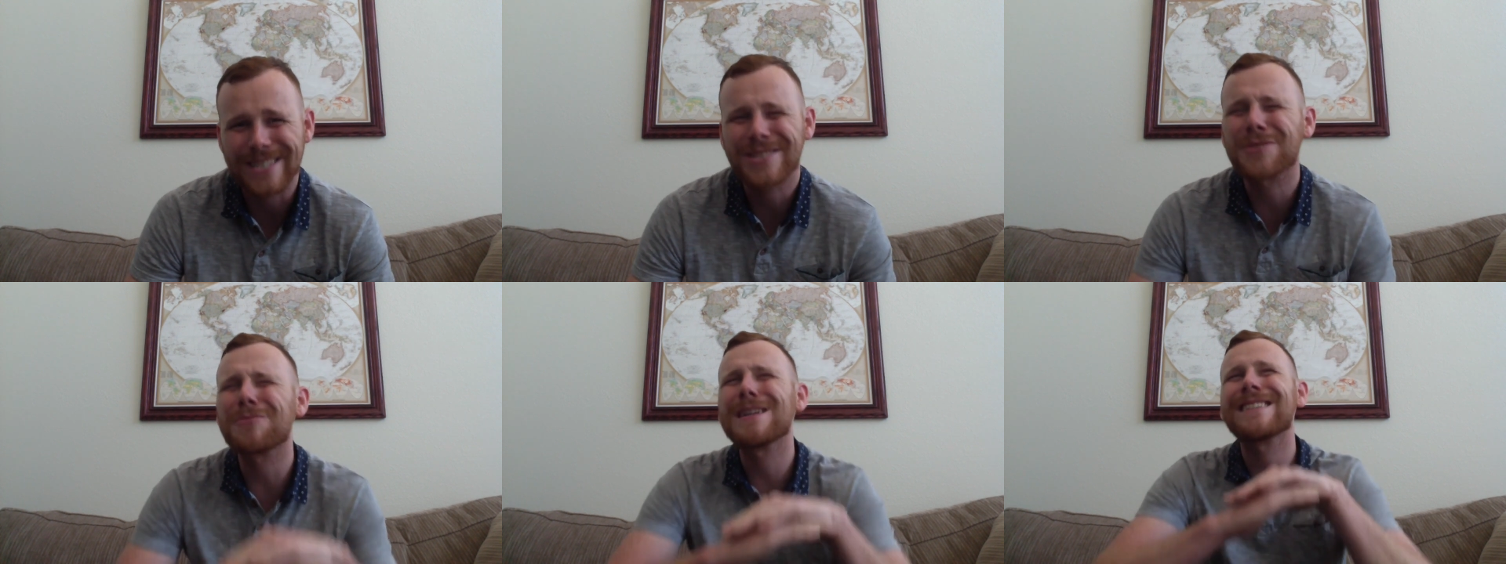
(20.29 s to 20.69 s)

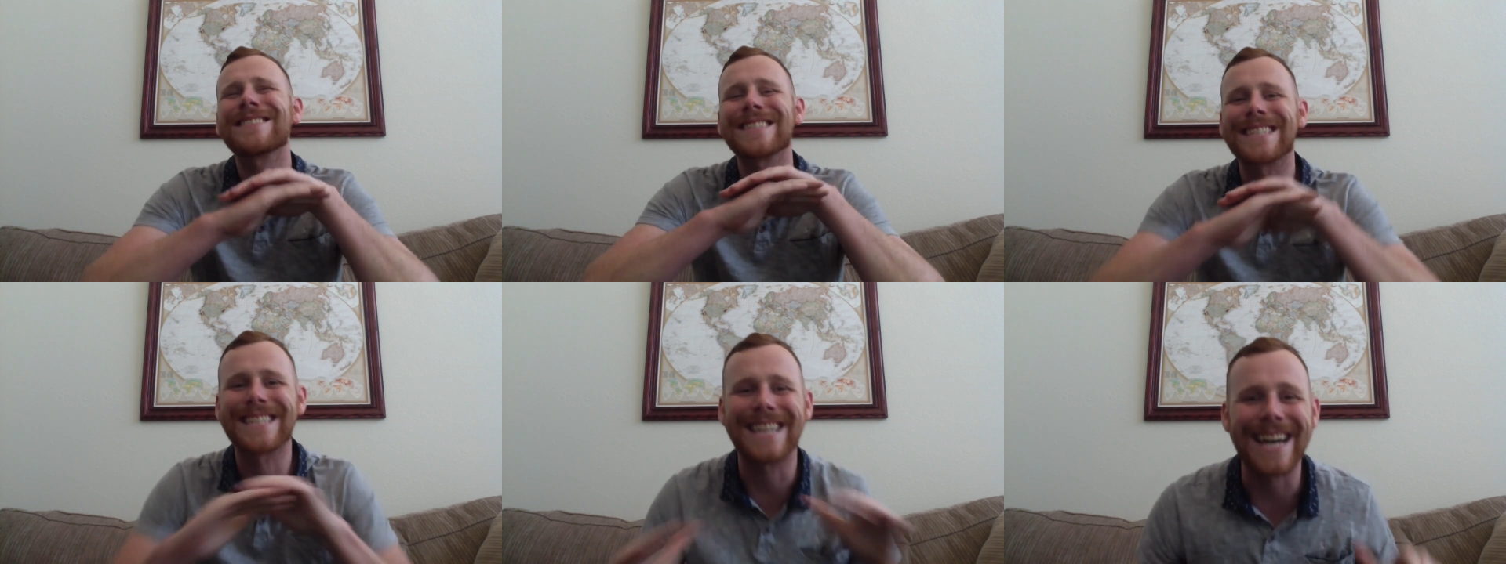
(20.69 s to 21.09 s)
Swear
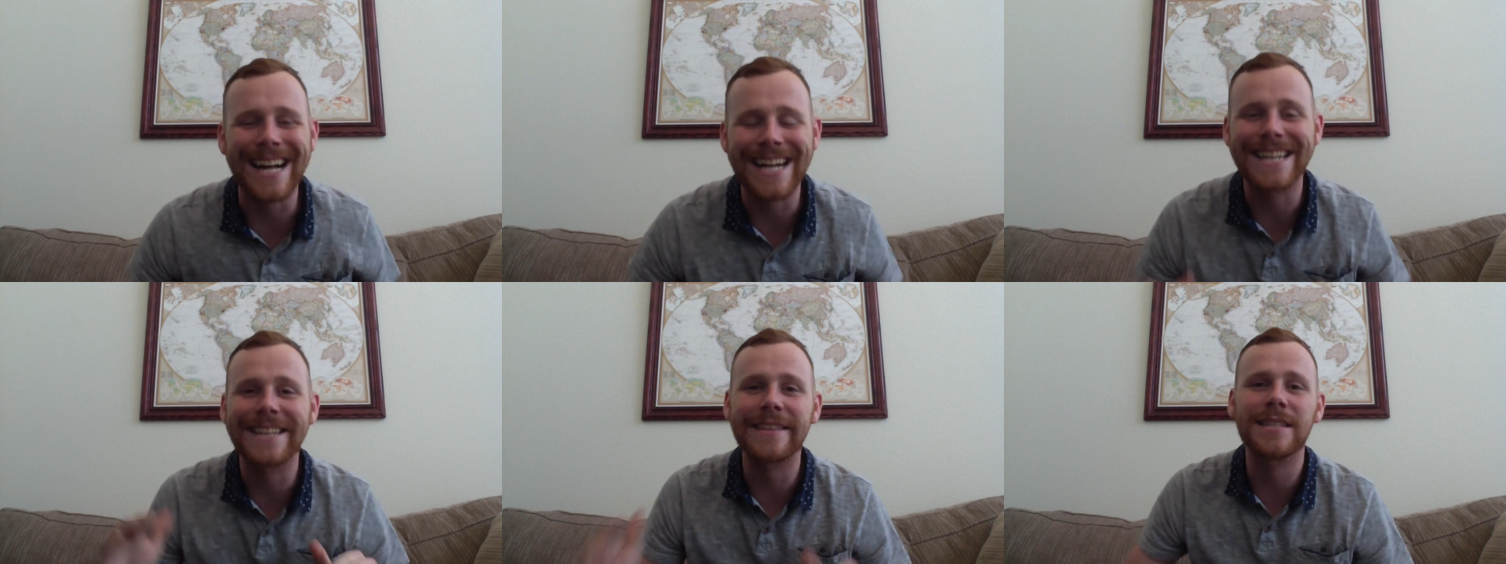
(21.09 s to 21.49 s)
to
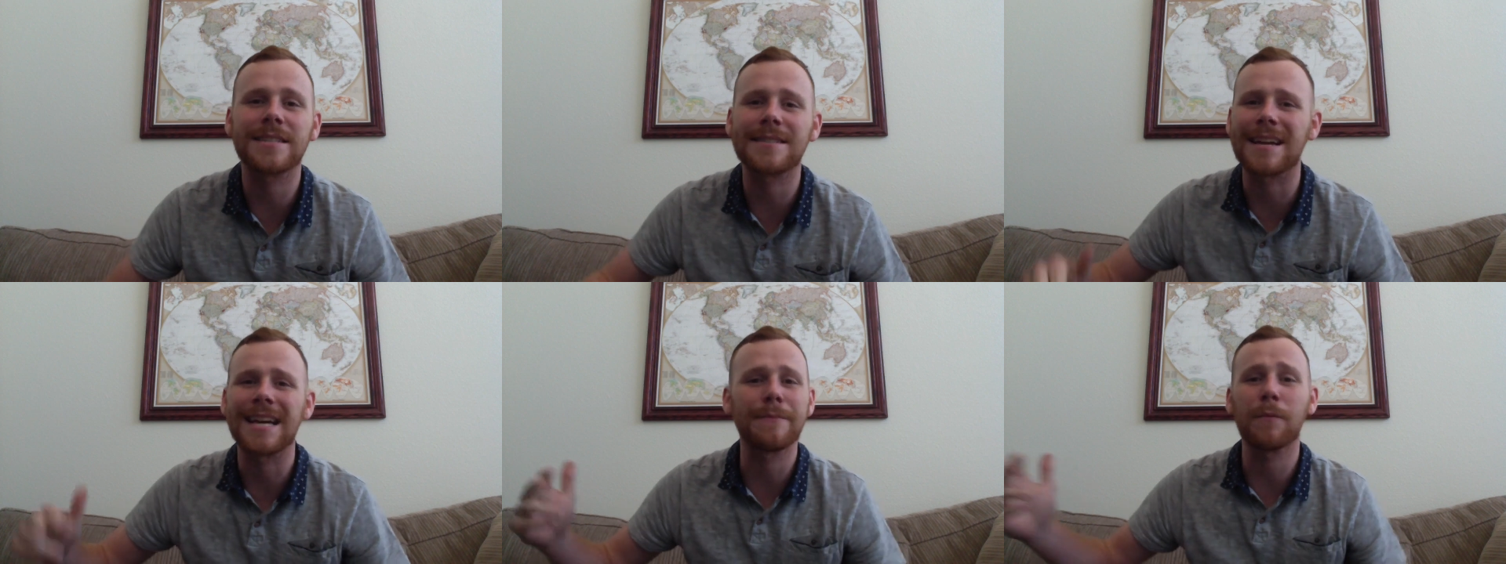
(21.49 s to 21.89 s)
God, this
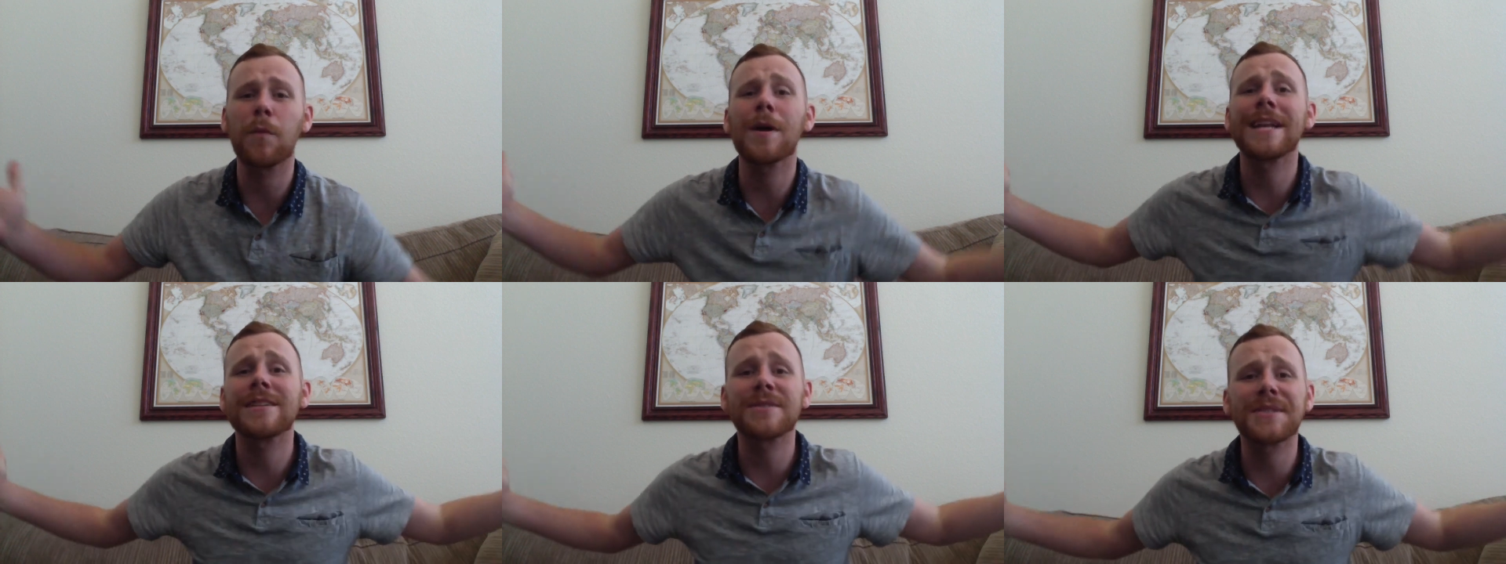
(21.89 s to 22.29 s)
time,
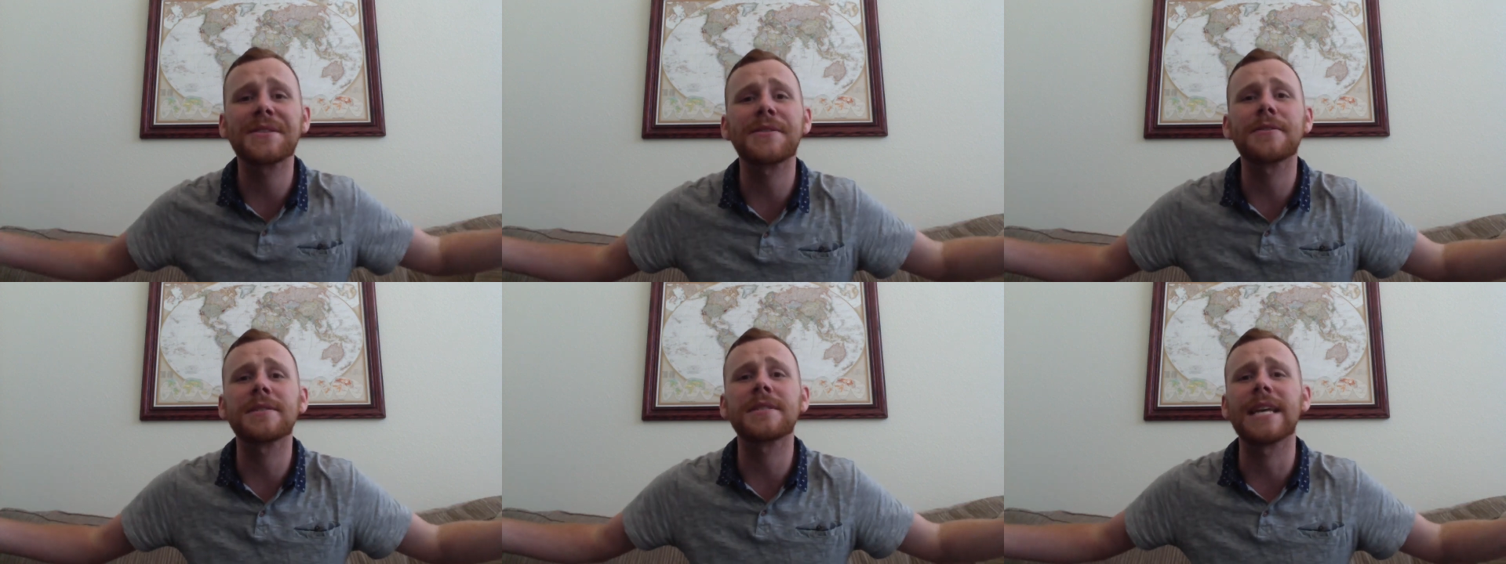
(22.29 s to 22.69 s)
what else is
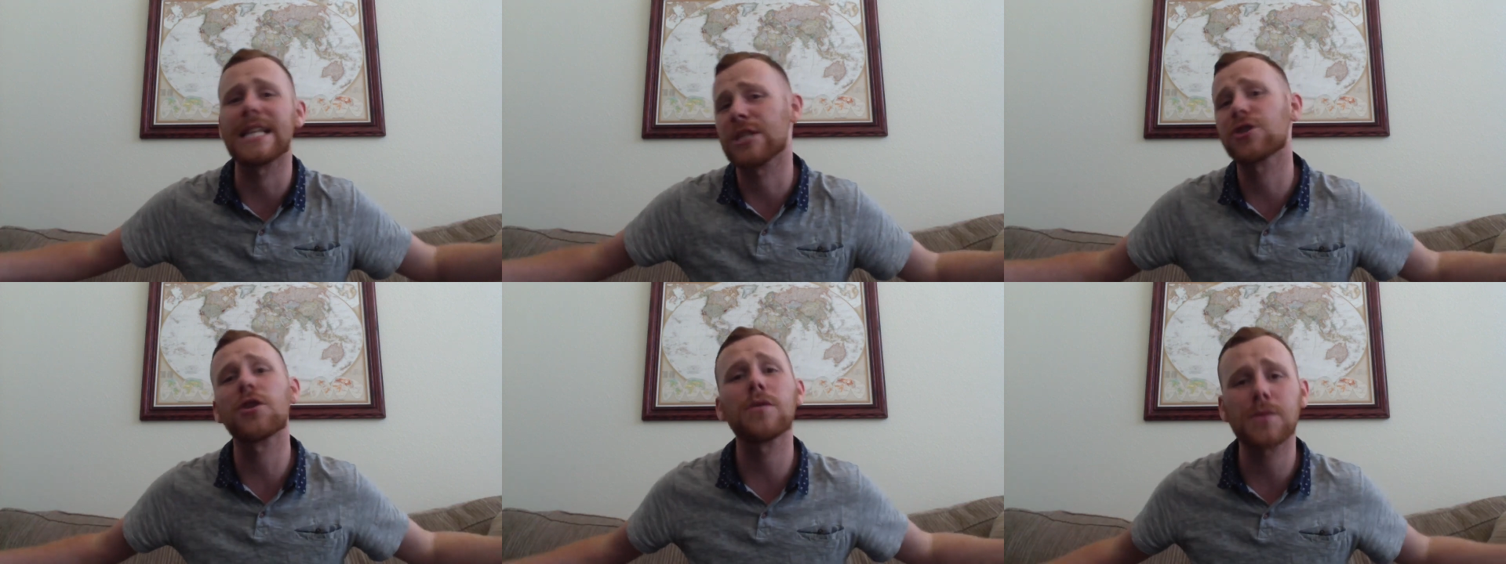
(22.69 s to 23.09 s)
there to say? The
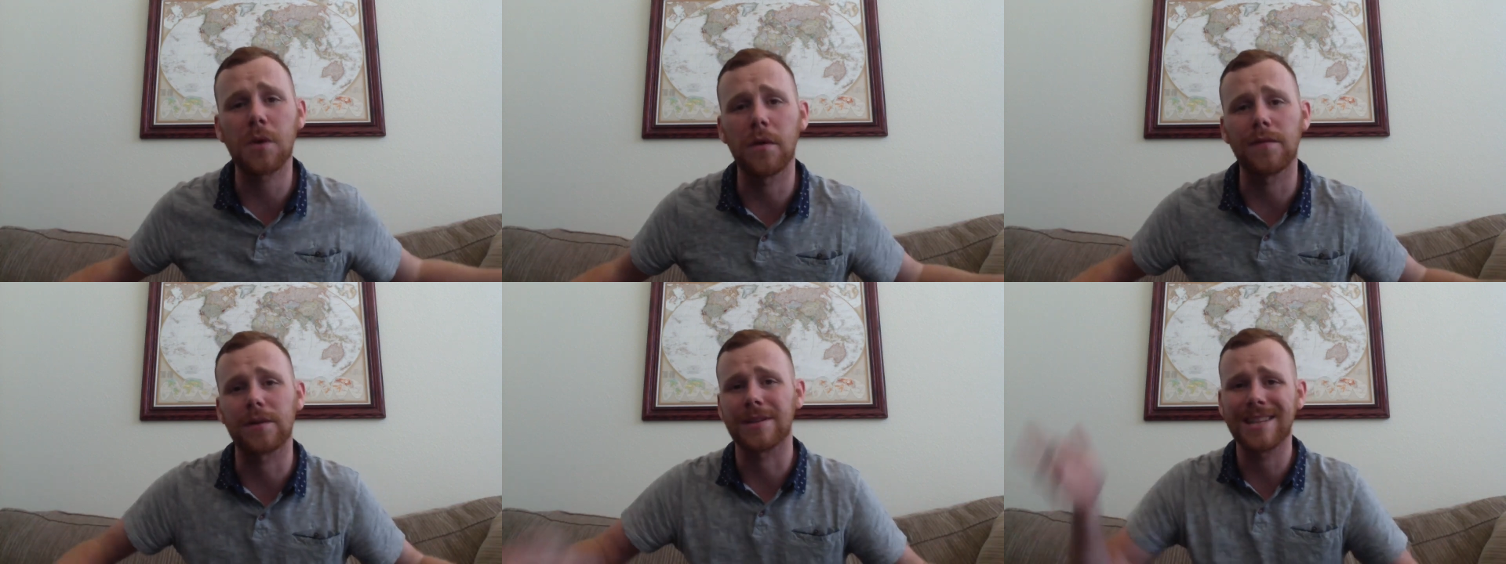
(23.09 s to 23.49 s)
show's
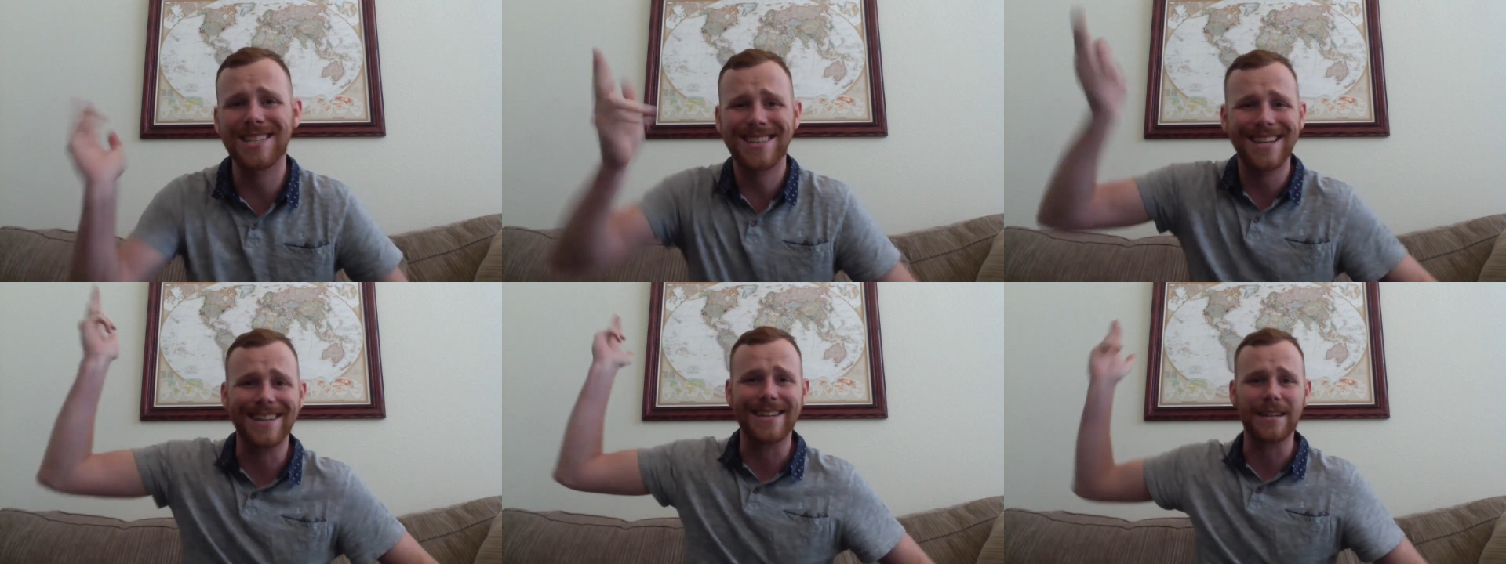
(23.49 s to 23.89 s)
over. Let's hit it.